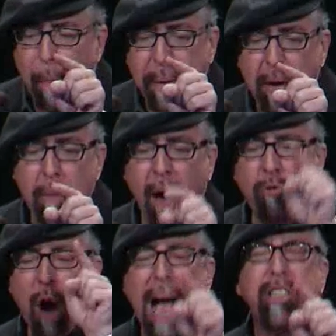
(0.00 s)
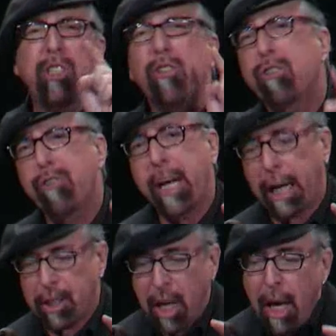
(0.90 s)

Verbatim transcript: up here among rational critics,